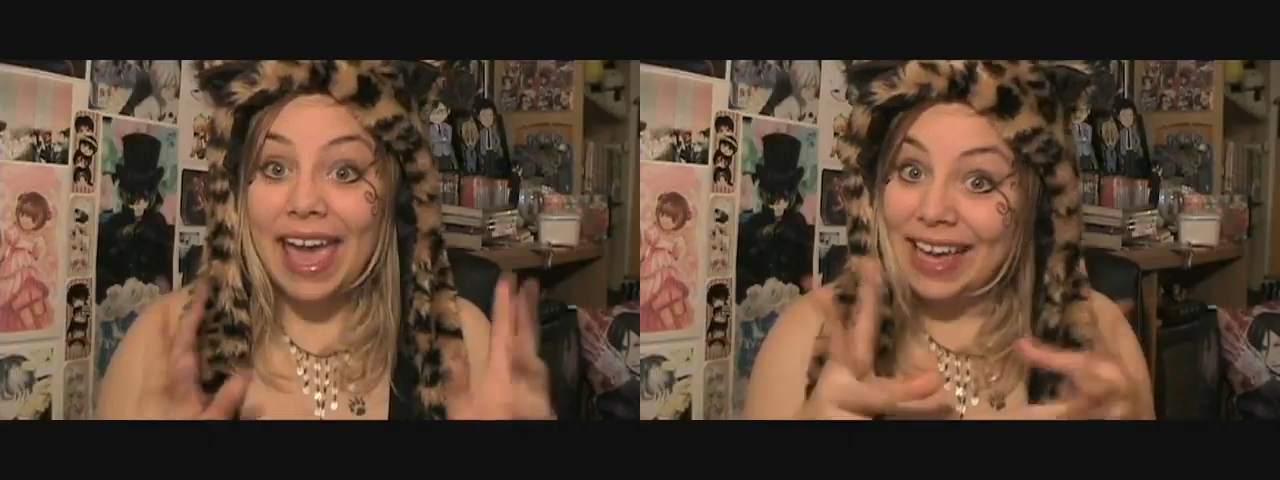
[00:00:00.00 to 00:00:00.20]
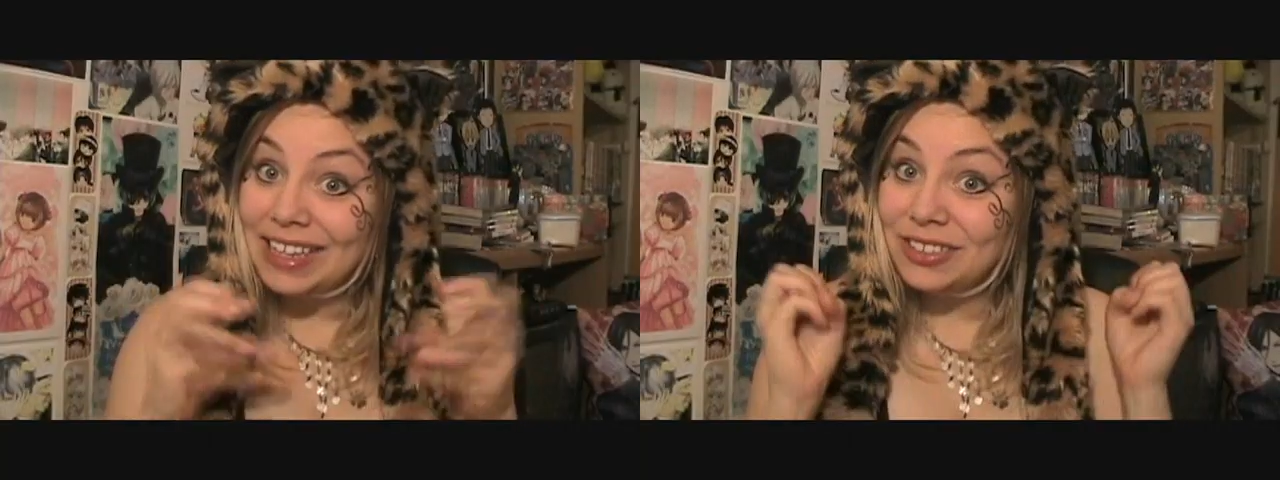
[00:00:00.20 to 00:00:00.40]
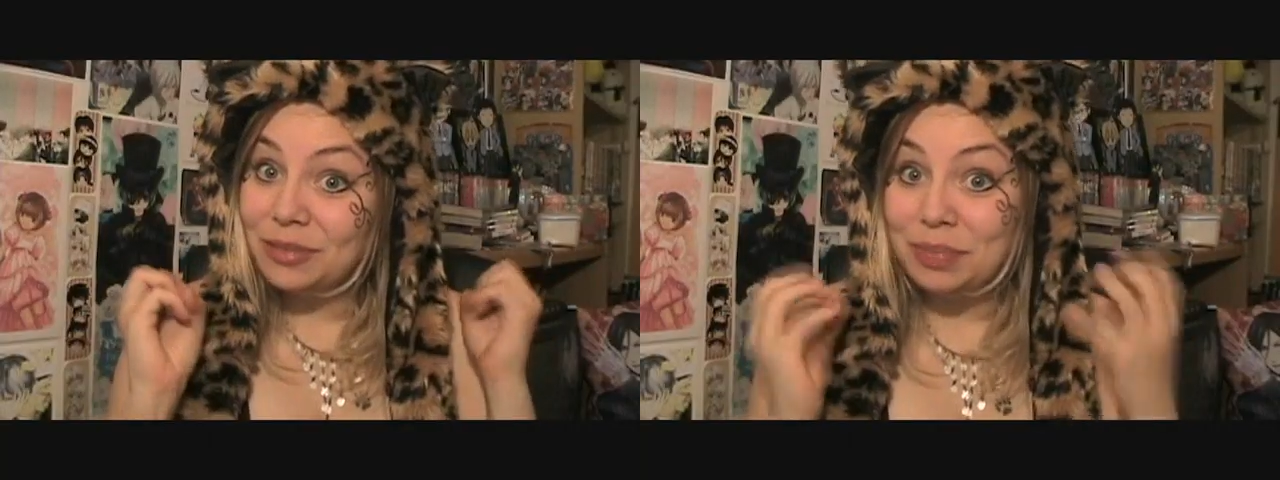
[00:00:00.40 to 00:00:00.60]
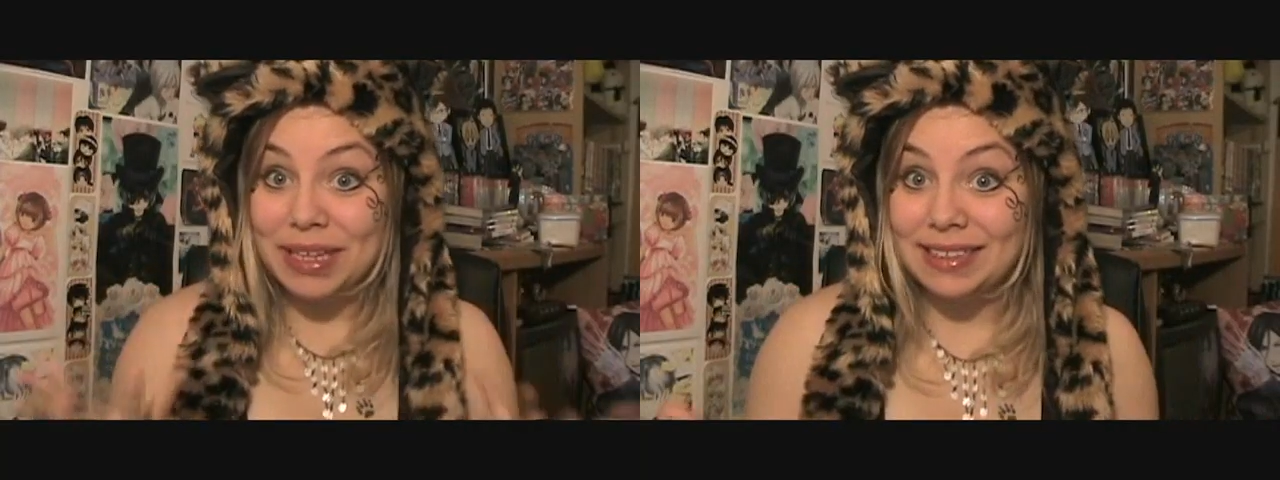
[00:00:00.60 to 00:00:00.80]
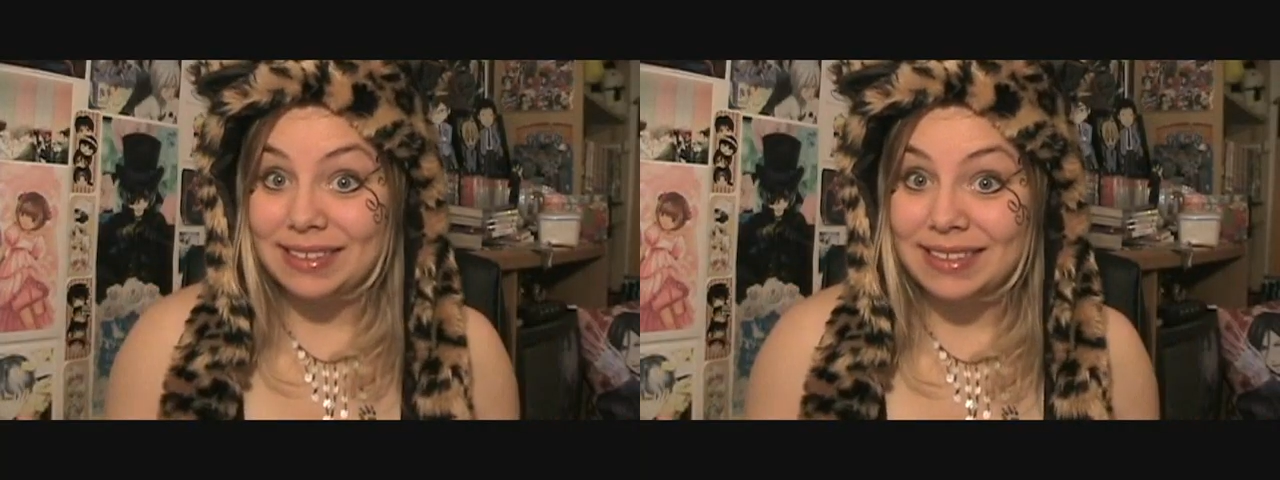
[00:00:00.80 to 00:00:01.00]
Angel
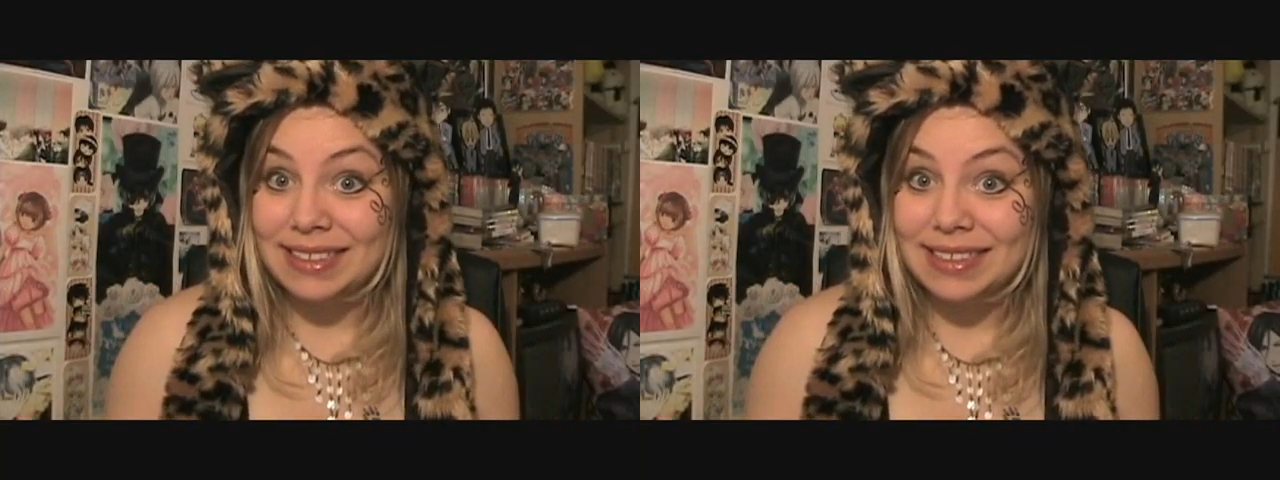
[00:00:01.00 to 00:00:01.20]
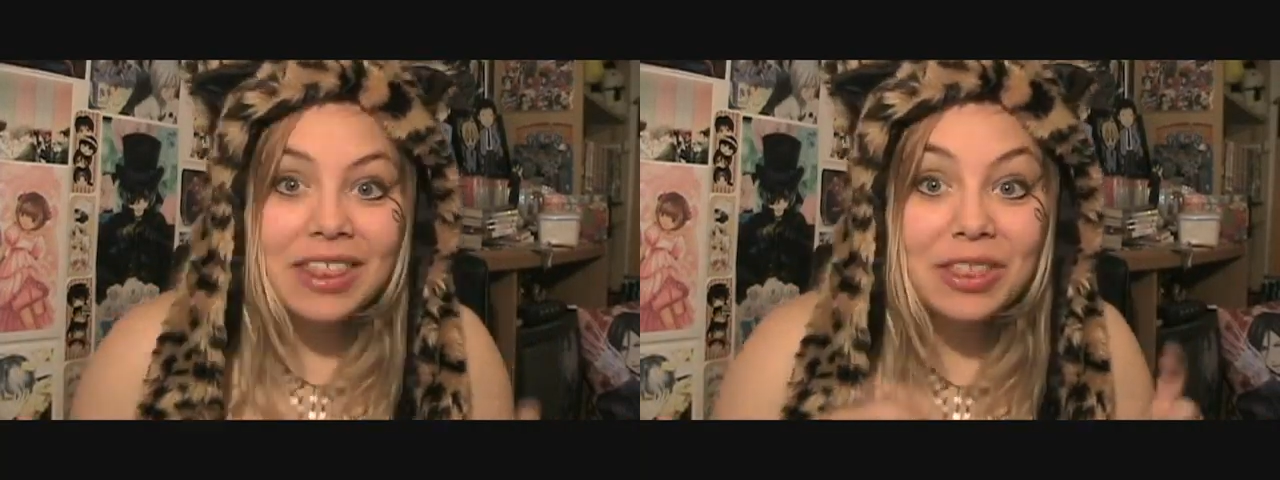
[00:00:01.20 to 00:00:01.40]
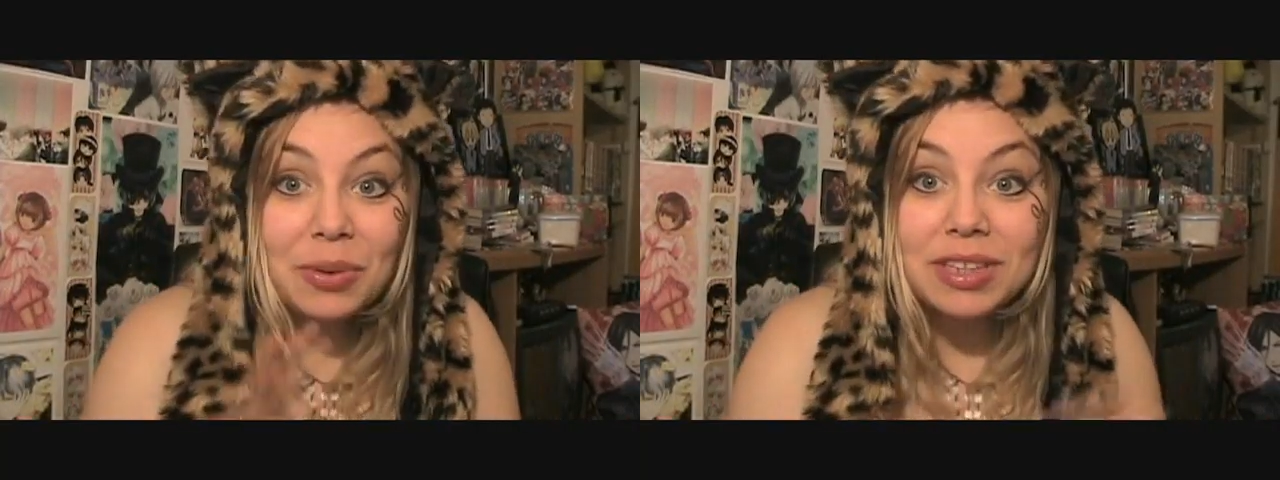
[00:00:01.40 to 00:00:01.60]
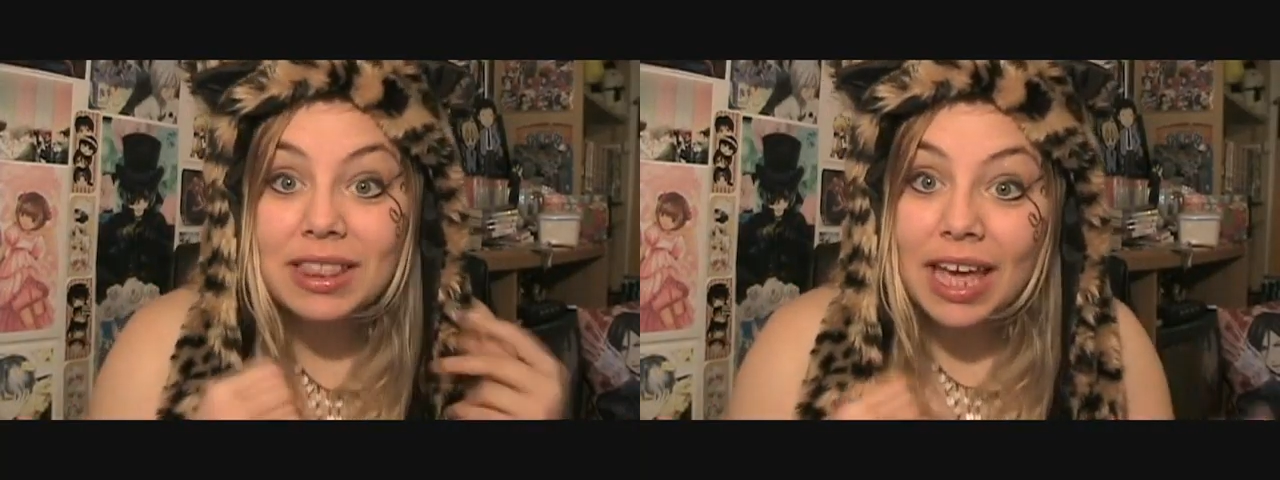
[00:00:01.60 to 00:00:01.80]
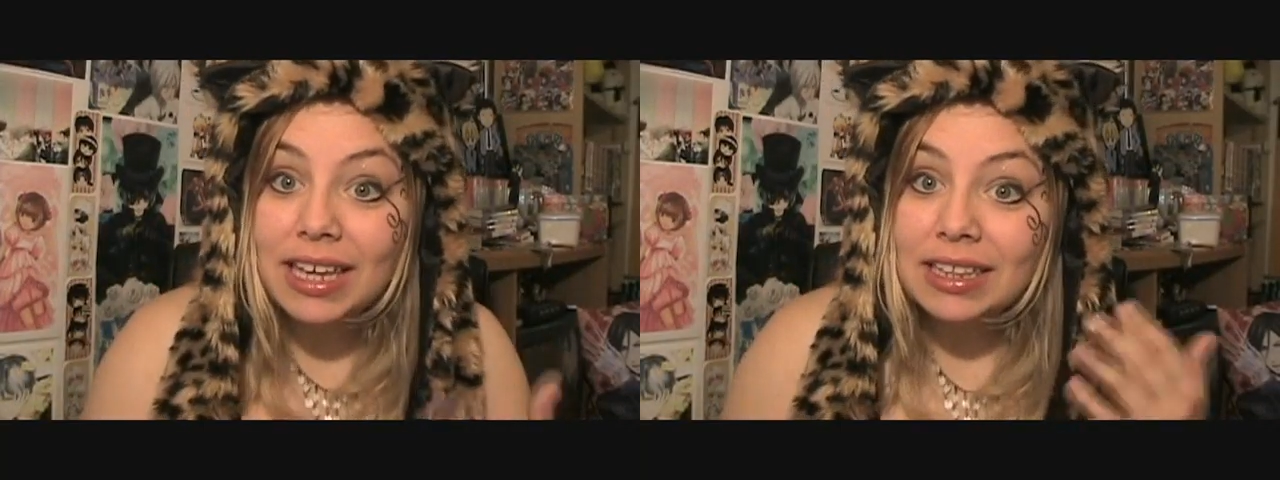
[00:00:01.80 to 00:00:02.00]
Beats there was a
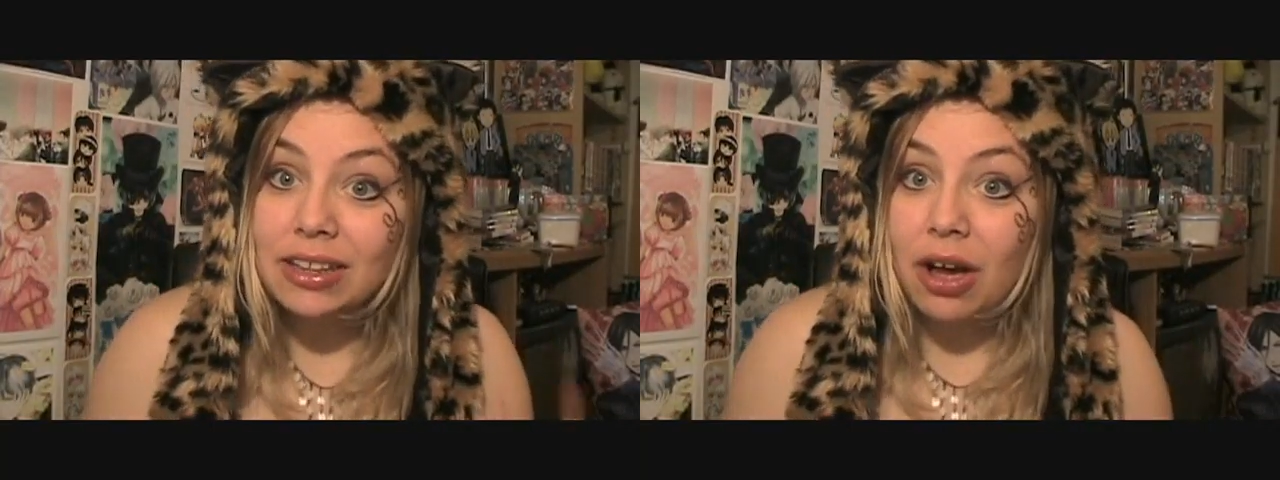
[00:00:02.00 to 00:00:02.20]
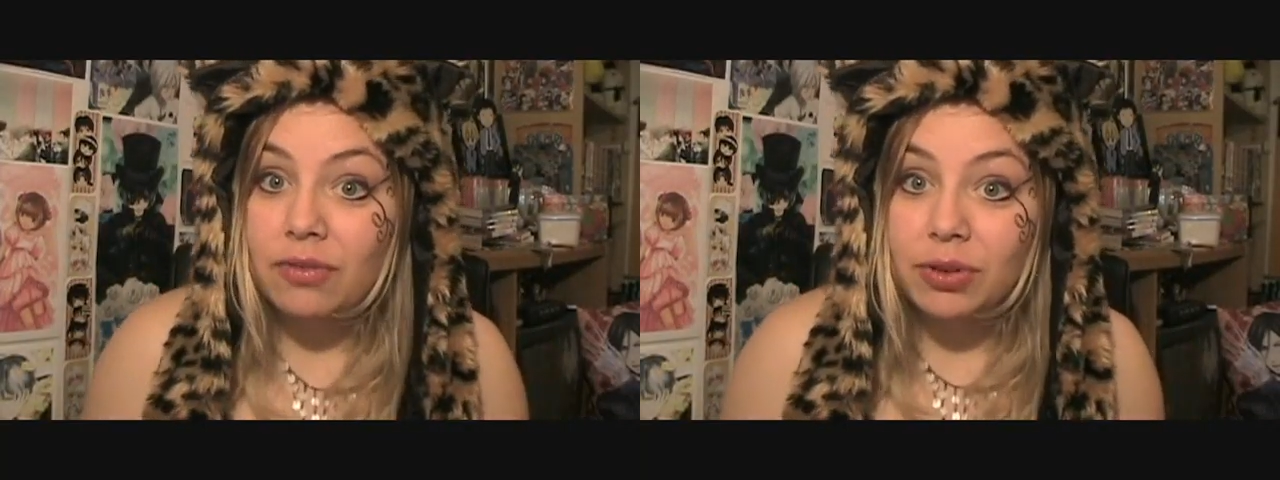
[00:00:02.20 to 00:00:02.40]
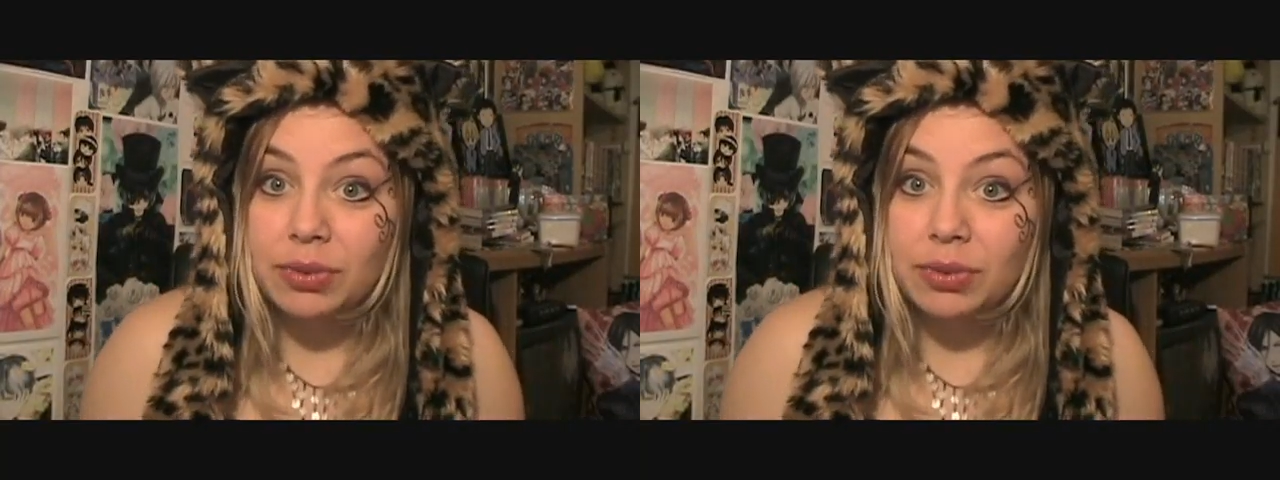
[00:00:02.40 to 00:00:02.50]
light novel